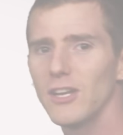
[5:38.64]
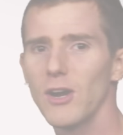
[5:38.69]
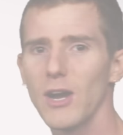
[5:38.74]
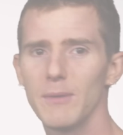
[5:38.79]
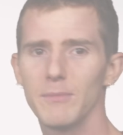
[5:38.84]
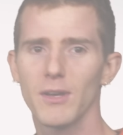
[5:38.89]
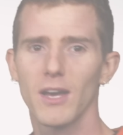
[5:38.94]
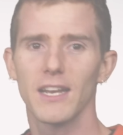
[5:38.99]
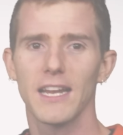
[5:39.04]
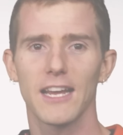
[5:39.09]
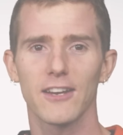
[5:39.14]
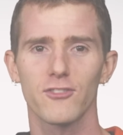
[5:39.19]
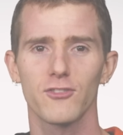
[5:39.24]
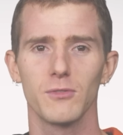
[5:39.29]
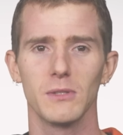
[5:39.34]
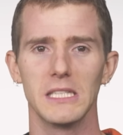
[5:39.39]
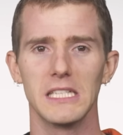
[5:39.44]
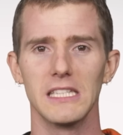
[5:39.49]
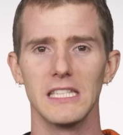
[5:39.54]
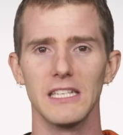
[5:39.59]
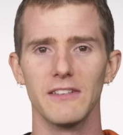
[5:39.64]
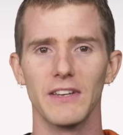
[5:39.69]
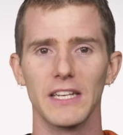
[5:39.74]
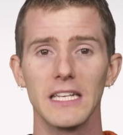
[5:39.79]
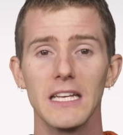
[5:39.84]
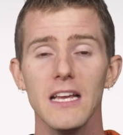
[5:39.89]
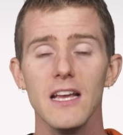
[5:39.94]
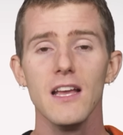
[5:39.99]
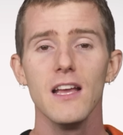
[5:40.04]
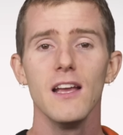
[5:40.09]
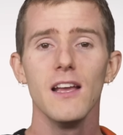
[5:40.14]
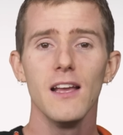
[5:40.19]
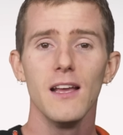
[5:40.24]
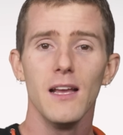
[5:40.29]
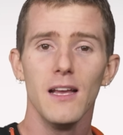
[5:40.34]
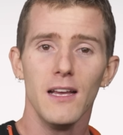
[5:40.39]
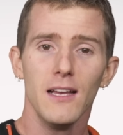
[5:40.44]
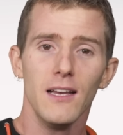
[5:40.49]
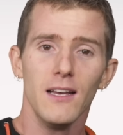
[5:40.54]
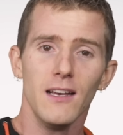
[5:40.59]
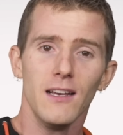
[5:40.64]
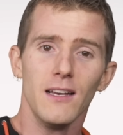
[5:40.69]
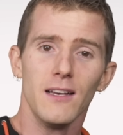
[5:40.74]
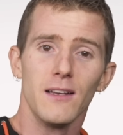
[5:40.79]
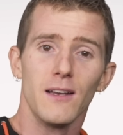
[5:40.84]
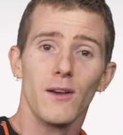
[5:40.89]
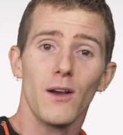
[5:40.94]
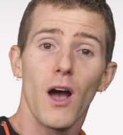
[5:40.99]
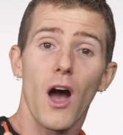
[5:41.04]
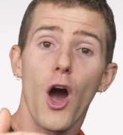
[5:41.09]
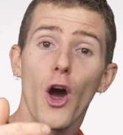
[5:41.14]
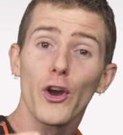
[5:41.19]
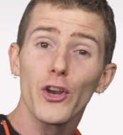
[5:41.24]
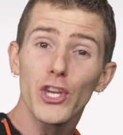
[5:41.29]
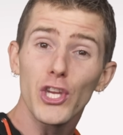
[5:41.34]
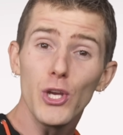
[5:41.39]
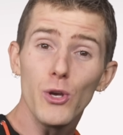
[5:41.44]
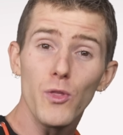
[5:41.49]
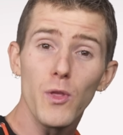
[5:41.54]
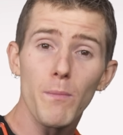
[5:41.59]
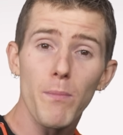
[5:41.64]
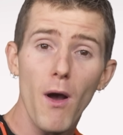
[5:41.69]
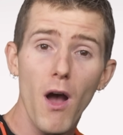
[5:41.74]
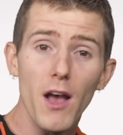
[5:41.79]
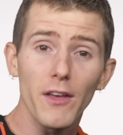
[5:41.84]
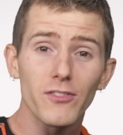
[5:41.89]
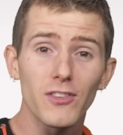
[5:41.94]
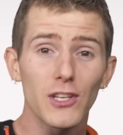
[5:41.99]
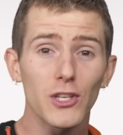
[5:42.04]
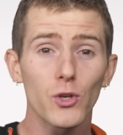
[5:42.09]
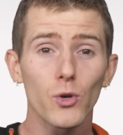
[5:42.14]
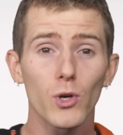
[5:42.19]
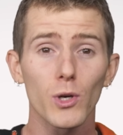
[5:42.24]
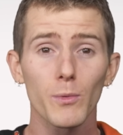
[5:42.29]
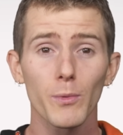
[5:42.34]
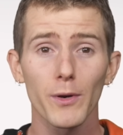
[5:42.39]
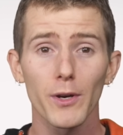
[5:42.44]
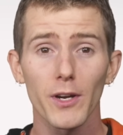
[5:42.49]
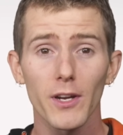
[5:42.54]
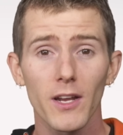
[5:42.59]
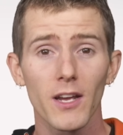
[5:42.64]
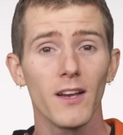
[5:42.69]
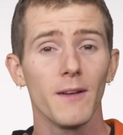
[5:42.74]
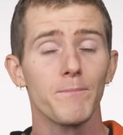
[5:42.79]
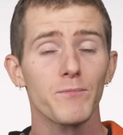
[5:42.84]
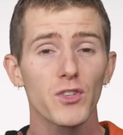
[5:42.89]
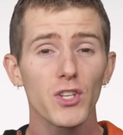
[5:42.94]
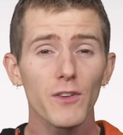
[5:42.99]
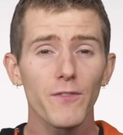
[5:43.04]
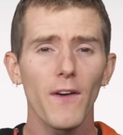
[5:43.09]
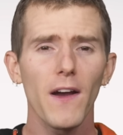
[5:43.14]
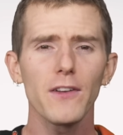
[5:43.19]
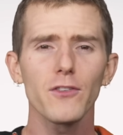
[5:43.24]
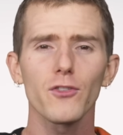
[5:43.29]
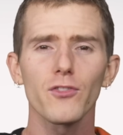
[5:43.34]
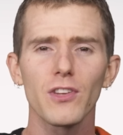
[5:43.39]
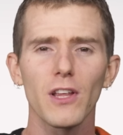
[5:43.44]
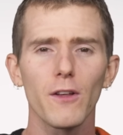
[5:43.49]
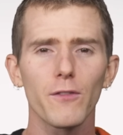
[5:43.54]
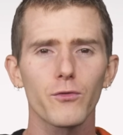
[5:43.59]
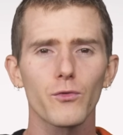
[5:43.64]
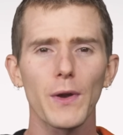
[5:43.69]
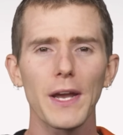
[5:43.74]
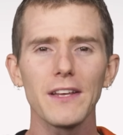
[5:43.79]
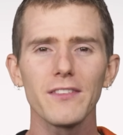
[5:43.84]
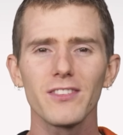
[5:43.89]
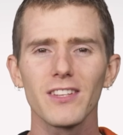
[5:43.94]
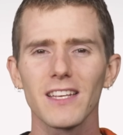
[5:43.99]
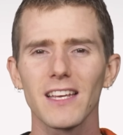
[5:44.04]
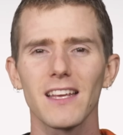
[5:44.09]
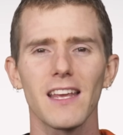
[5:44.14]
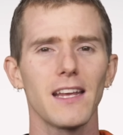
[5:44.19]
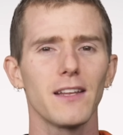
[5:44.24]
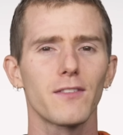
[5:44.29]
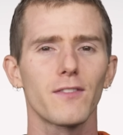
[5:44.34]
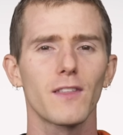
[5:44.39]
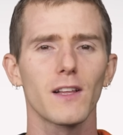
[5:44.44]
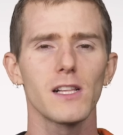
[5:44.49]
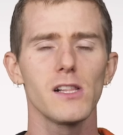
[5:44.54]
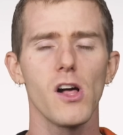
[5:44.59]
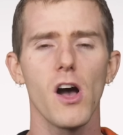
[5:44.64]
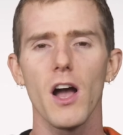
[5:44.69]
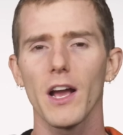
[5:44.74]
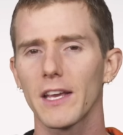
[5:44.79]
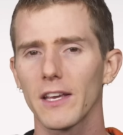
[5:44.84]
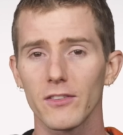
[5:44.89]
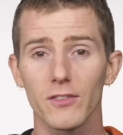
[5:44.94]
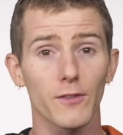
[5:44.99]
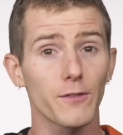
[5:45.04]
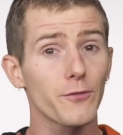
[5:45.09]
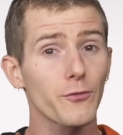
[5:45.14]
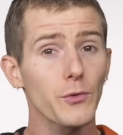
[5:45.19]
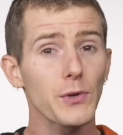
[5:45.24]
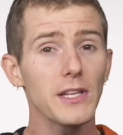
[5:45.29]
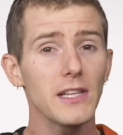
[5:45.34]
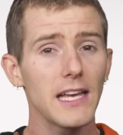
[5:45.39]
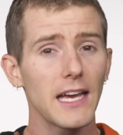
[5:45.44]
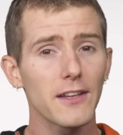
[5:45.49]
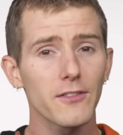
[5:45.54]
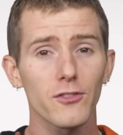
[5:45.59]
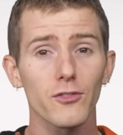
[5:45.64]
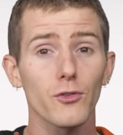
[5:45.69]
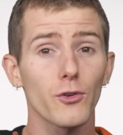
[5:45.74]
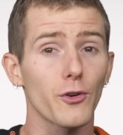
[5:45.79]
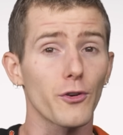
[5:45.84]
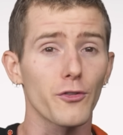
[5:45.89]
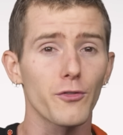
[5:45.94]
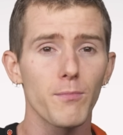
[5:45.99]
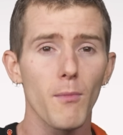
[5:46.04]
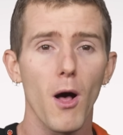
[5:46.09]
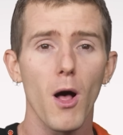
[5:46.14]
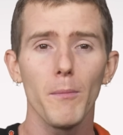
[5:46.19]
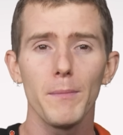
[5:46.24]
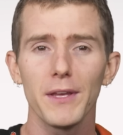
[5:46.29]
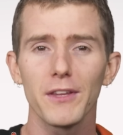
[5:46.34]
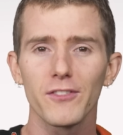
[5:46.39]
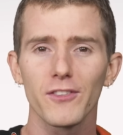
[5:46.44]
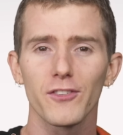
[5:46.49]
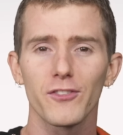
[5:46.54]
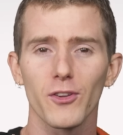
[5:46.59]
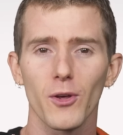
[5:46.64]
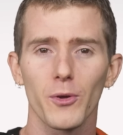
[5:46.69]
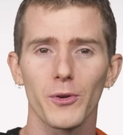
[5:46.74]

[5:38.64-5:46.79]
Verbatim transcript: no, I'm not actually leaving. Are you the boss at your work? Do you find yourself racing against the clock as a freelancer or small business